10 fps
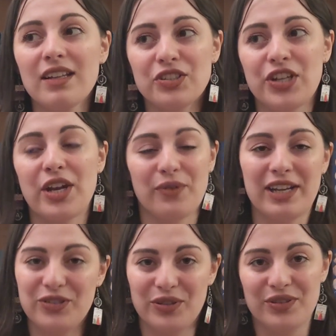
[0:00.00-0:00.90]

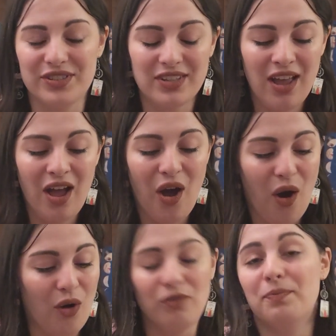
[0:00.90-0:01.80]
generations
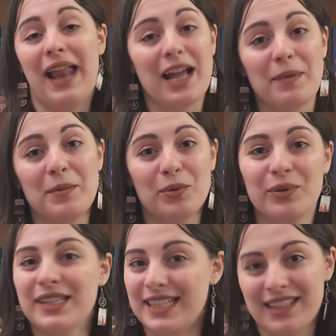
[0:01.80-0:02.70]
of black people
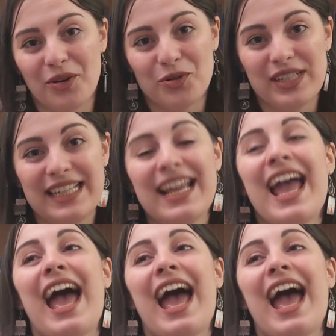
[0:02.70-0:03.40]
in this country.